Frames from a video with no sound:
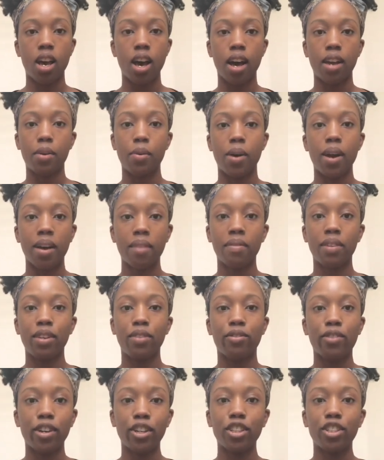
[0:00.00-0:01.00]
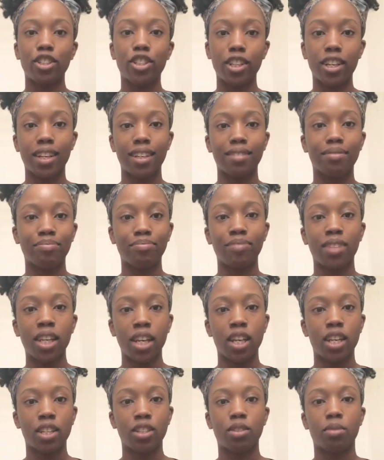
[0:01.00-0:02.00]
I don't have any furniture yet.
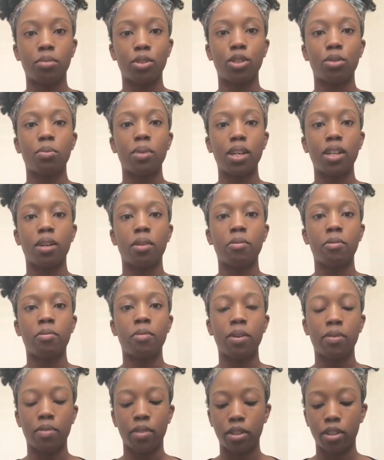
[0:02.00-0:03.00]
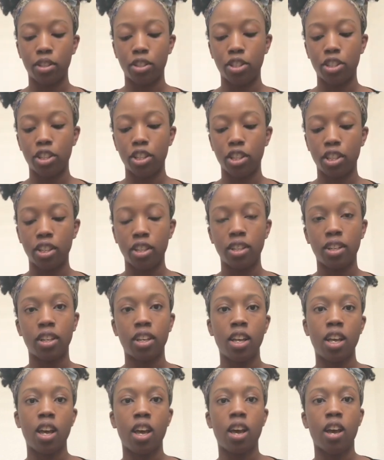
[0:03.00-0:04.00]
So I'm just waiting on my furniture.
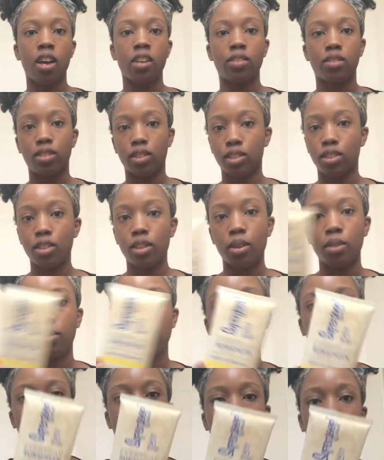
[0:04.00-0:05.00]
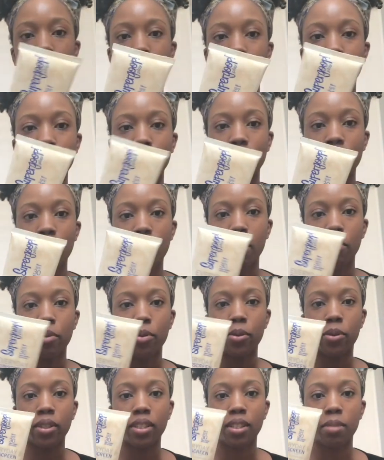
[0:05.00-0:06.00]
So to start out, I'm
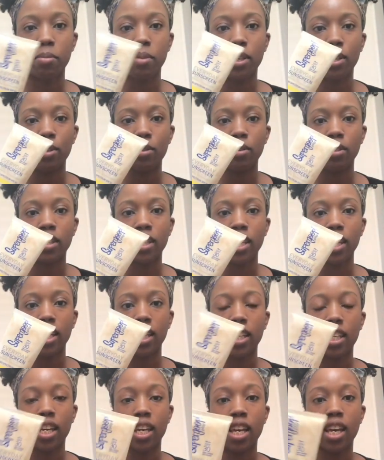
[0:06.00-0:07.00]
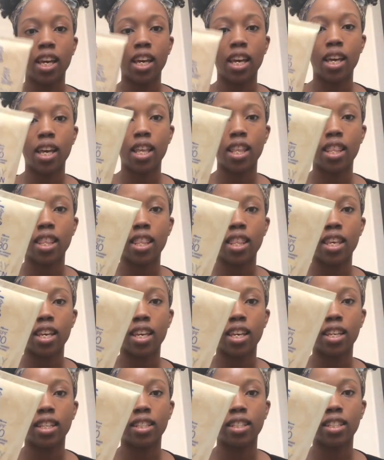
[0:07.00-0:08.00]
going to be using
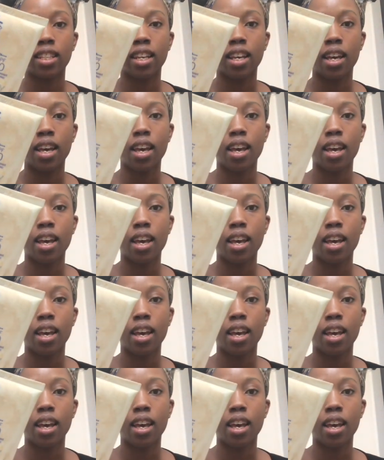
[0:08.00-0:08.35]
this